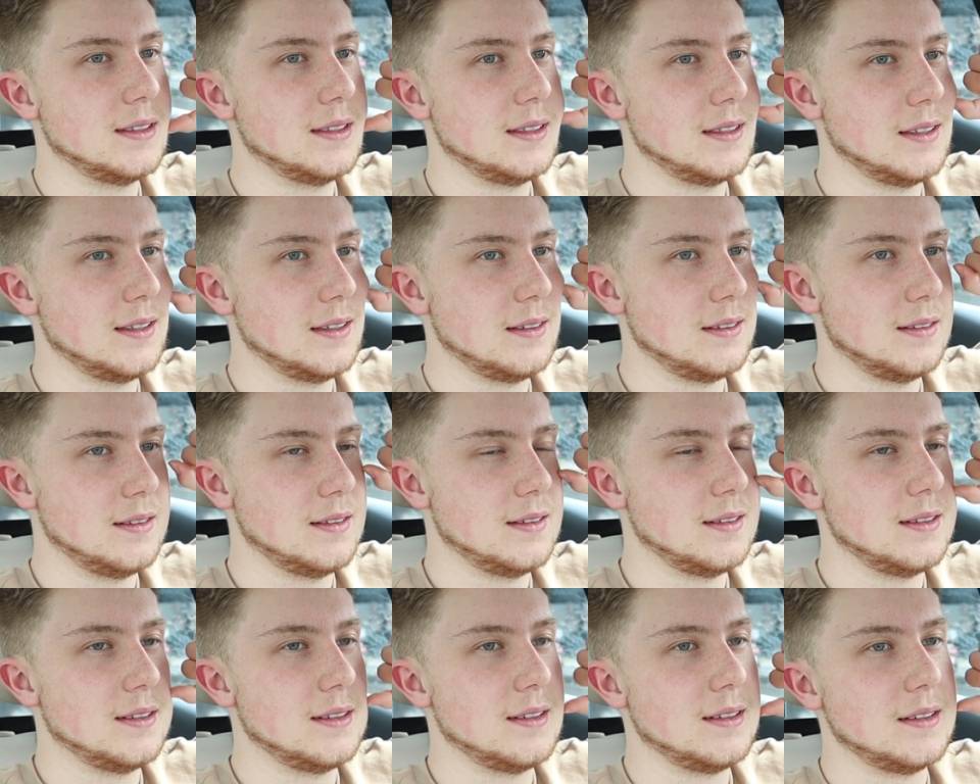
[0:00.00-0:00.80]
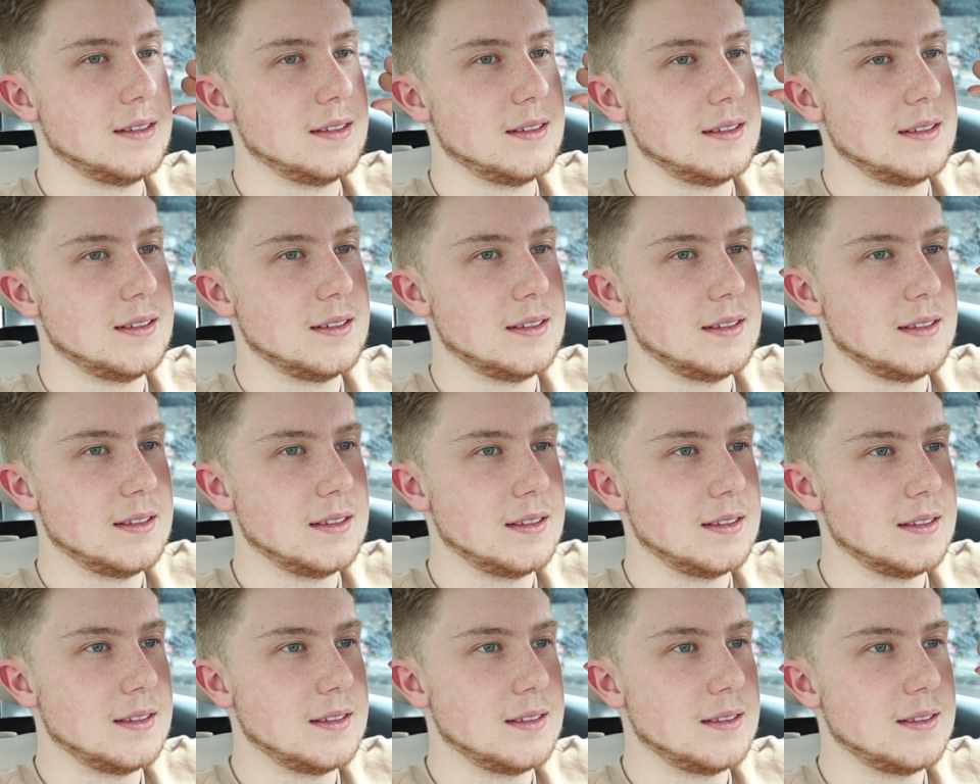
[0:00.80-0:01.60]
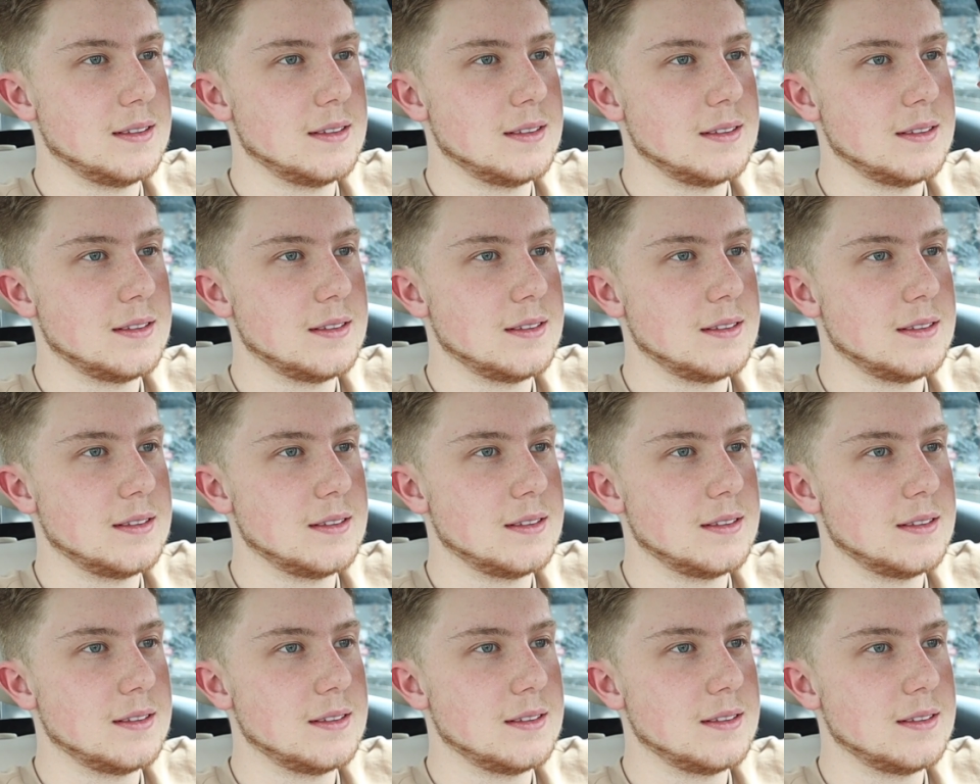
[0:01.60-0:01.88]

Nobody speaks.